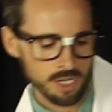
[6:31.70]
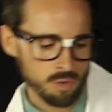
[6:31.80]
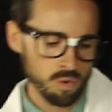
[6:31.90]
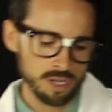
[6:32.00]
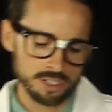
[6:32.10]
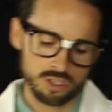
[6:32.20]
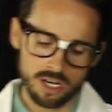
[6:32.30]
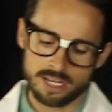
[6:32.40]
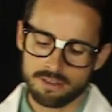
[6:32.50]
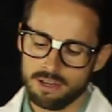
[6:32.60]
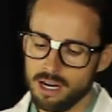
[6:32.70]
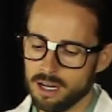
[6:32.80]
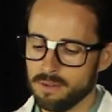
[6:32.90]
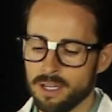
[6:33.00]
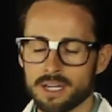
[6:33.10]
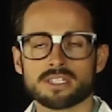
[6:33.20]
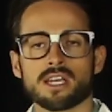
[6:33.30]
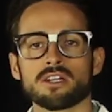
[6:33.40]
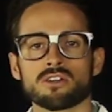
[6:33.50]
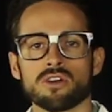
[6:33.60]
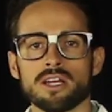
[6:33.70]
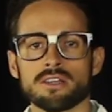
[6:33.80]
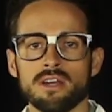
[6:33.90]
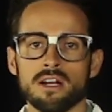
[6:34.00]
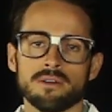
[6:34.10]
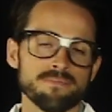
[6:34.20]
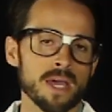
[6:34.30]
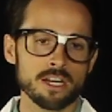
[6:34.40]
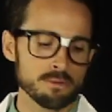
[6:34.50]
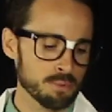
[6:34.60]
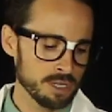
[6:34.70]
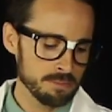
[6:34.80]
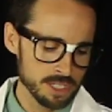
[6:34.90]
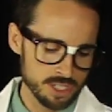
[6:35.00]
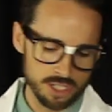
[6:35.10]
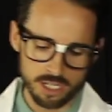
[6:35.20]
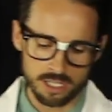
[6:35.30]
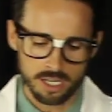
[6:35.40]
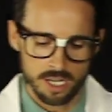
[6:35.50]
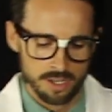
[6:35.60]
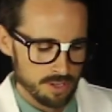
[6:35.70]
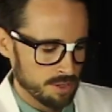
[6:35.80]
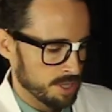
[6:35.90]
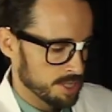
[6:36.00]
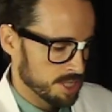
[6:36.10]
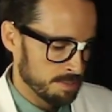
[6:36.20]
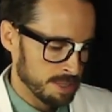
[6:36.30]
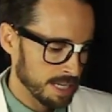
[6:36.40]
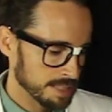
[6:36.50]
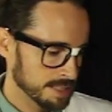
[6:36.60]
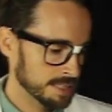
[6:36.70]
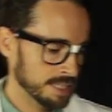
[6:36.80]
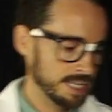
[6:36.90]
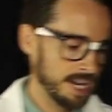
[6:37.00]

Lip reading: One crank there, a second crank there, and you're pretty much good. The UDG, because it does